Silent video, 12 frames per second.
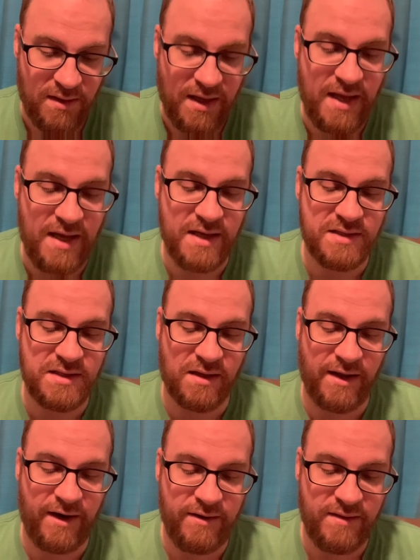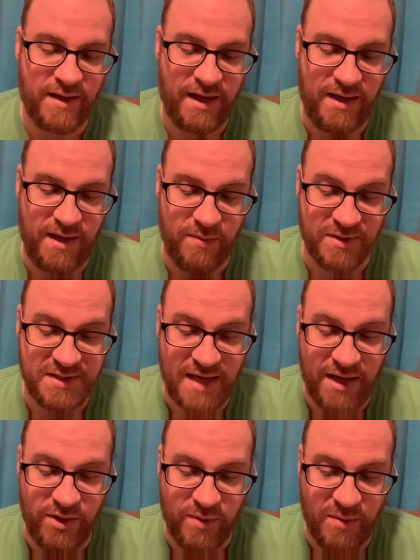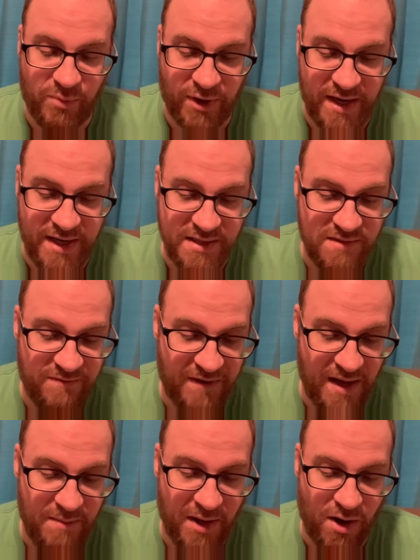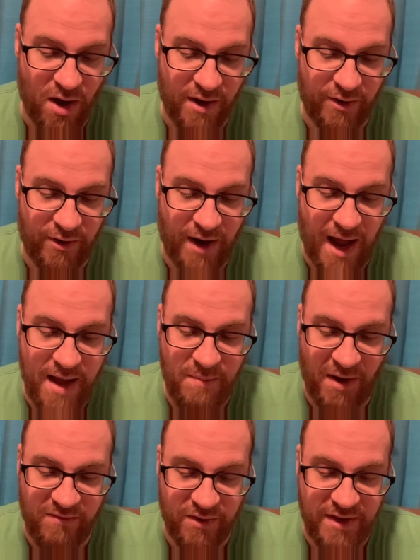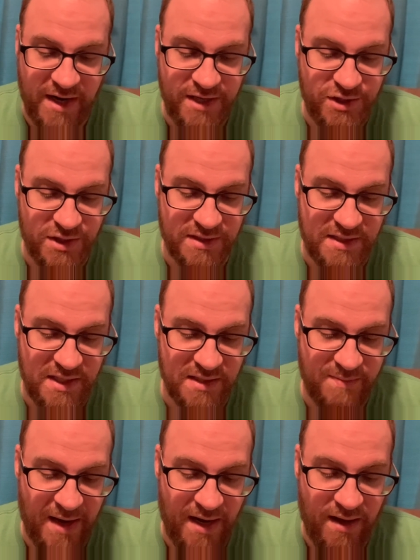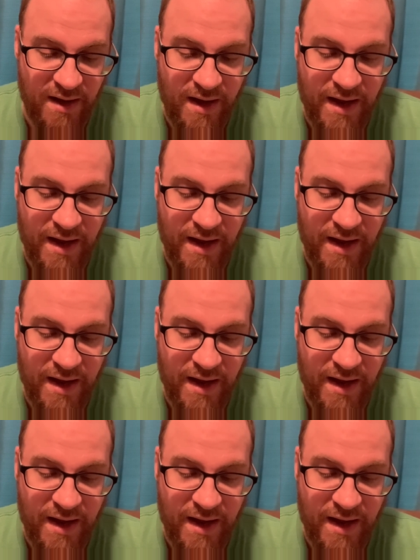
He has declared that he will set you in praise, fame, and honor high above all the nations he has made,